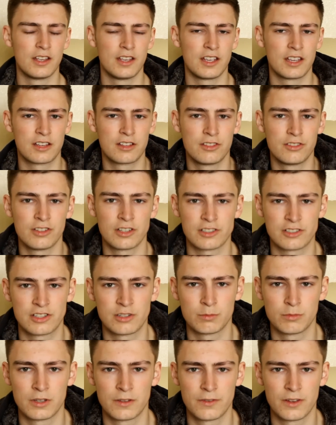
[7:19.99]
in
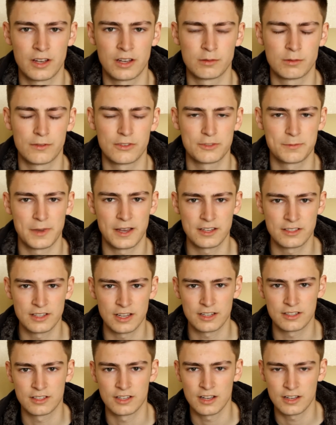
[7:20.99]
conjunction with
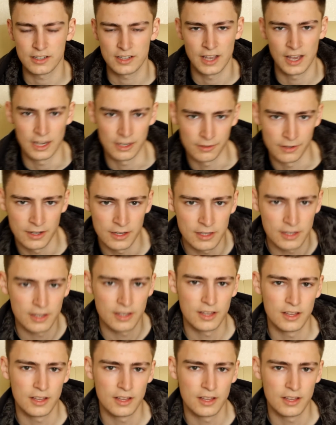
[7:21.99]
SpaceX Art Gallery.